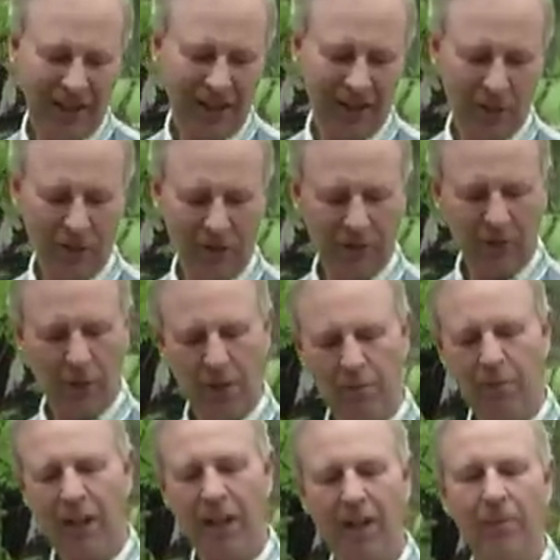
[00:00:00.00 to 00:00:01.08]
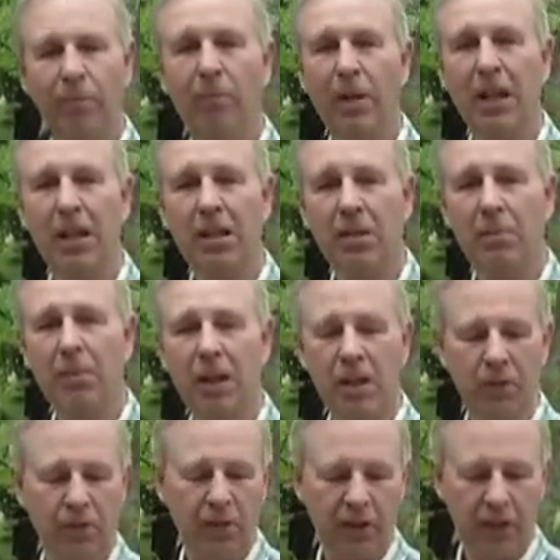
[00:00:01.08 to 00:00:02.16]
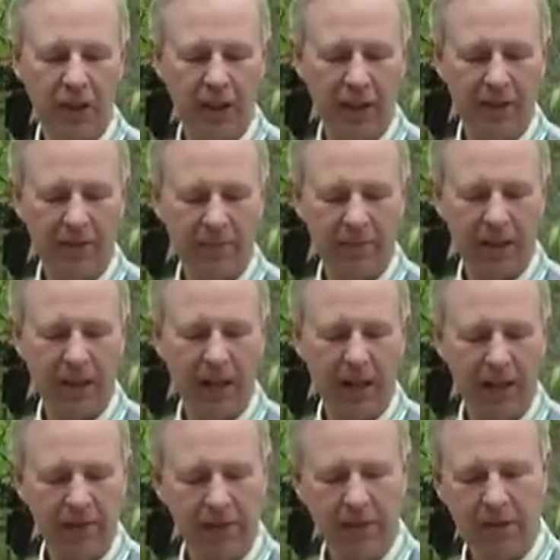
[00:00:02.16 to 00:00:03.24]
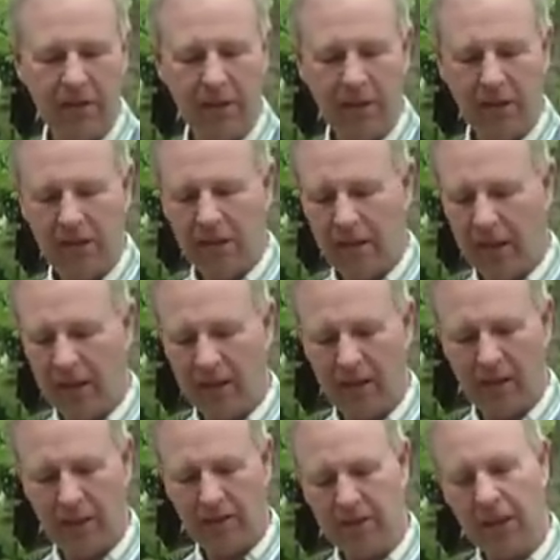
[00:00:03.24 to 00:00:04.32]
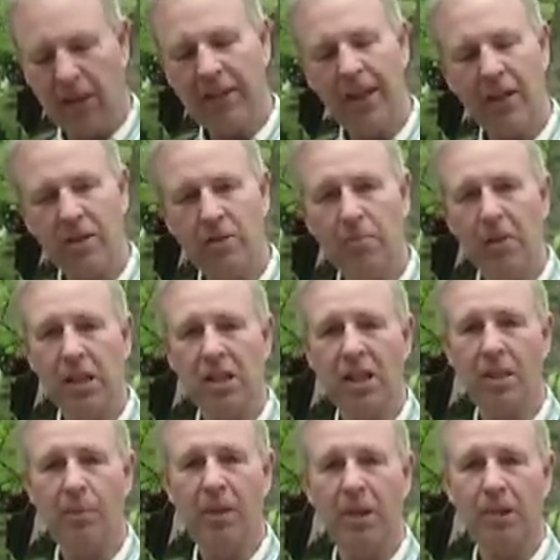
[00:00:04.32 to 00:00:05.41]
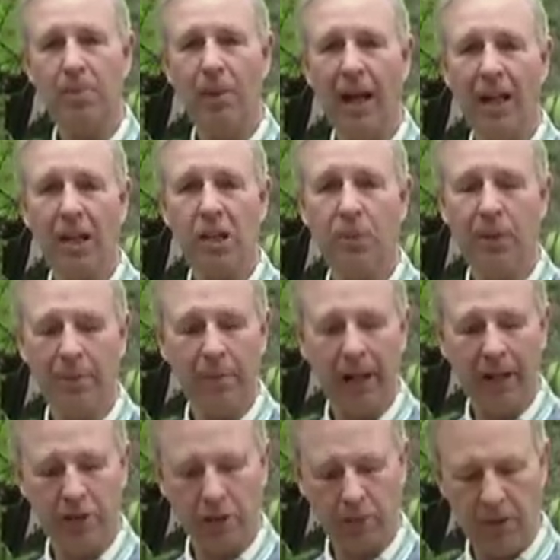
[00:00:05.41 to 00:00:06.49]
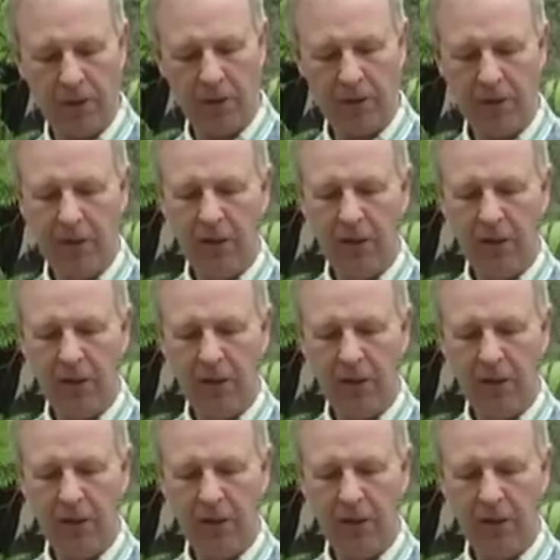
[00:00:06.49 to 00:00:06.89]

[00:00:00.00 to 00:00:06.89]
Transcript: I go to Florida and pick up me, bees for the uh, beehives and uh, 10,000 bees come in this box, three pounds worth,